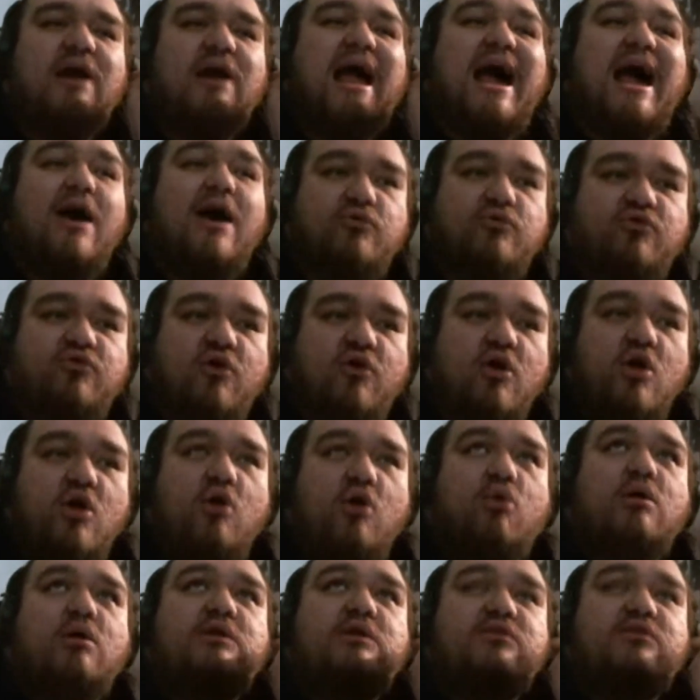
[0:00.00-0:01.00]
out
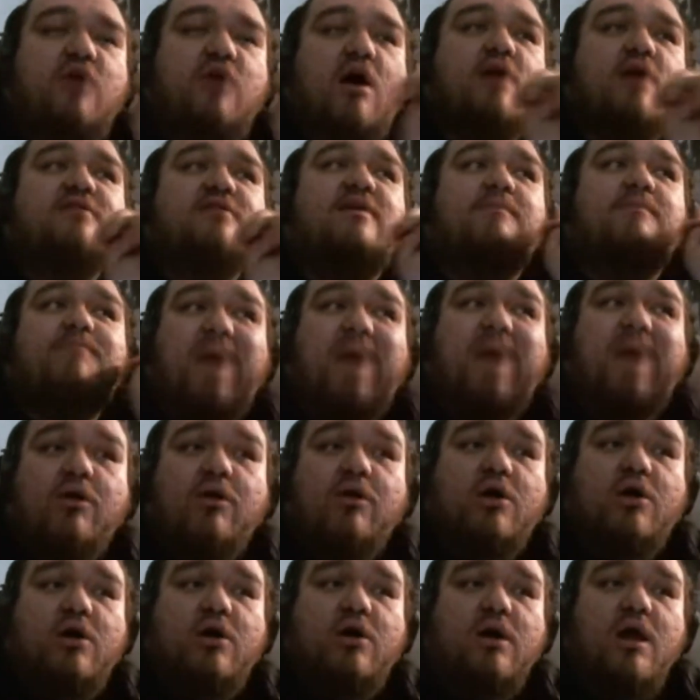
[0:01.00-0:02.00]
or talked about
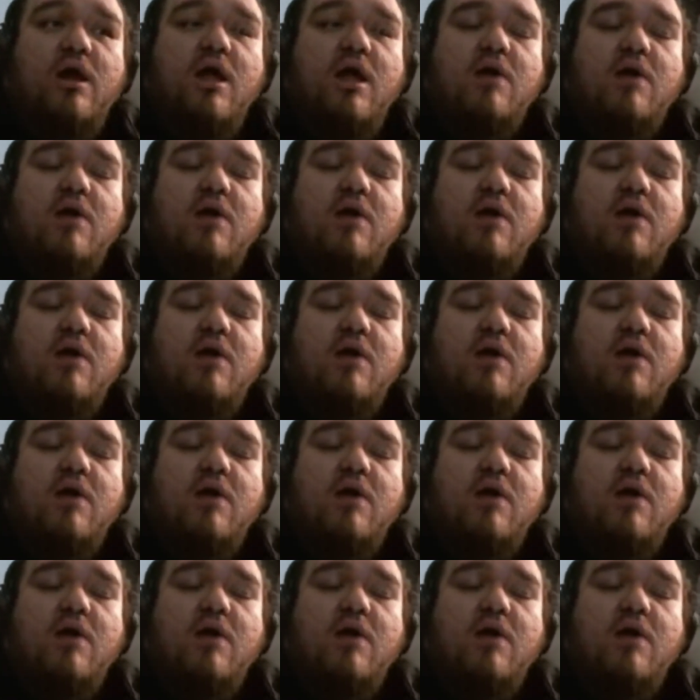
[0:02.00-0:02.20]
her,